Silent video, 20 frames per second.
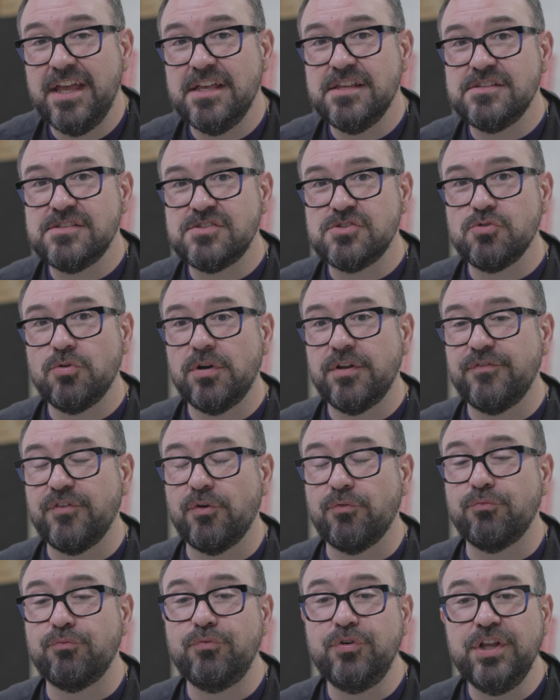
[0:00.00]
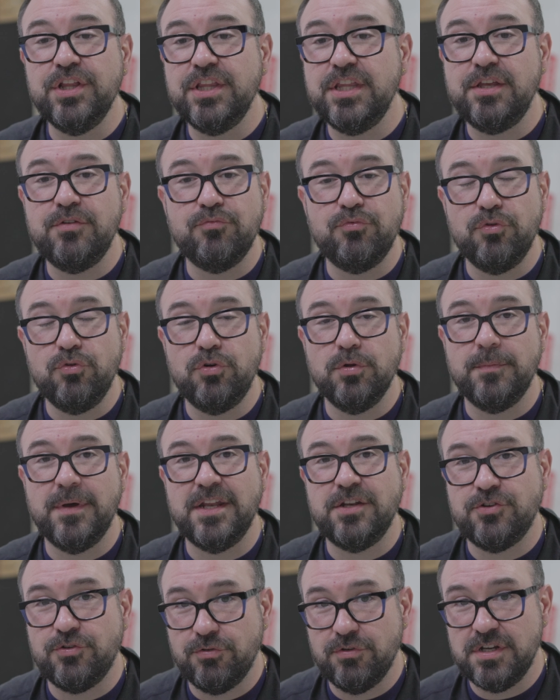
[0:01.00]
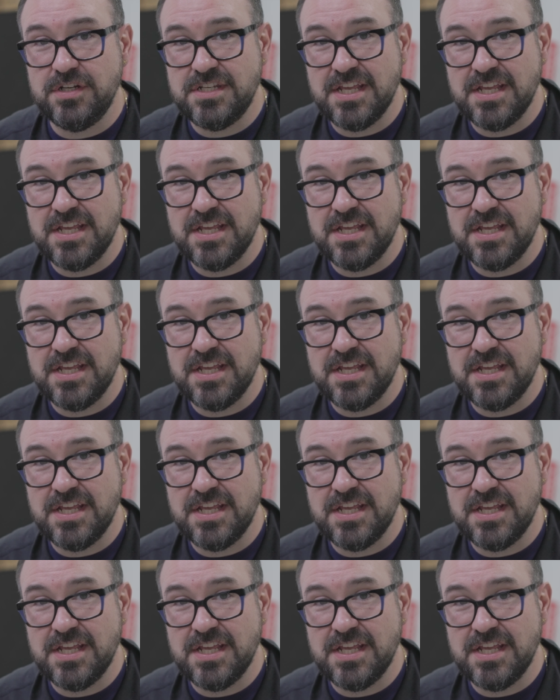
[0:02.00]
is sort of a really rudimentary